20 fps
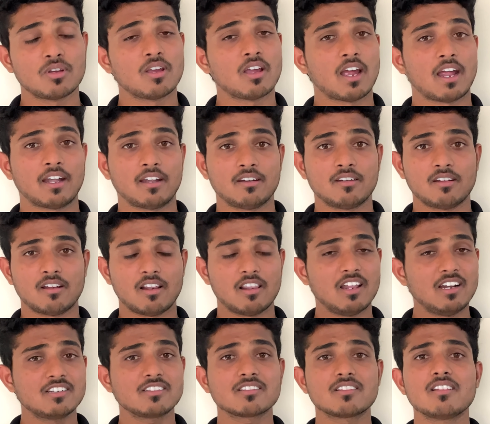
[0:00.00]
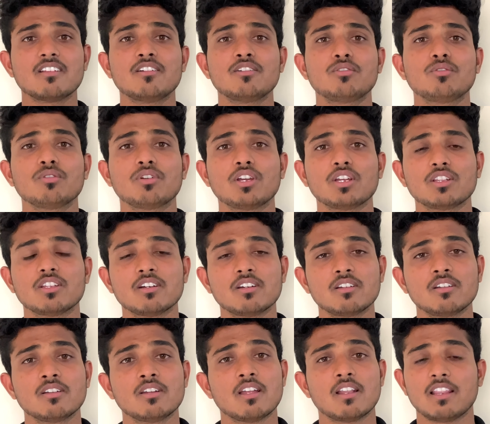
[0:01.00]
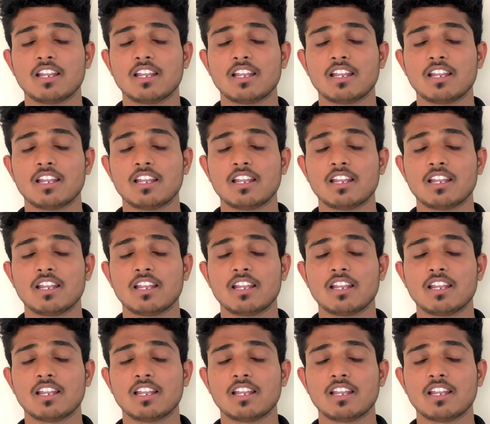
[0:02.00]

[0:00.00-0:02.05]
and let's learn together.